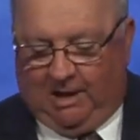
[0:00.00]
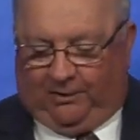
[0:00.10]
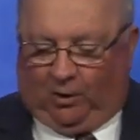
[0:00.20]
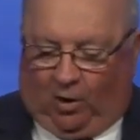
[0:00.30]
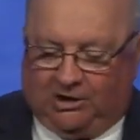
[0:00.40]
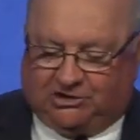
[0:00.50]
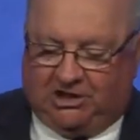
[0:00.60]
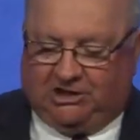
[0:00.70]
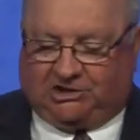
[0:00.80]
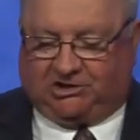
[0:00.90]
the Lord
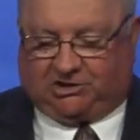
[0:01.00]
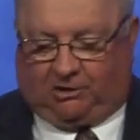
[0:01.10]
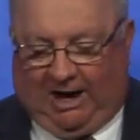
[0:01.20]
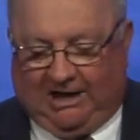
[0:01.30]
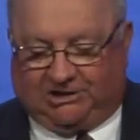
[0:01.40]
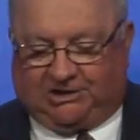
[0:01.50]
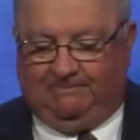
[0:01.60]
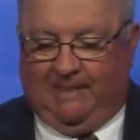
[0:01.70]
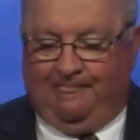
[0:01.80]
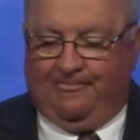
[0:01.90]
Jesus Christ
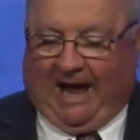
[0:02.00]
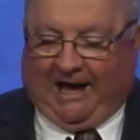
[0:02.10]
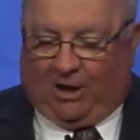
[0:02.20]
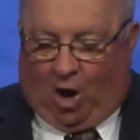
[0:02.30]
had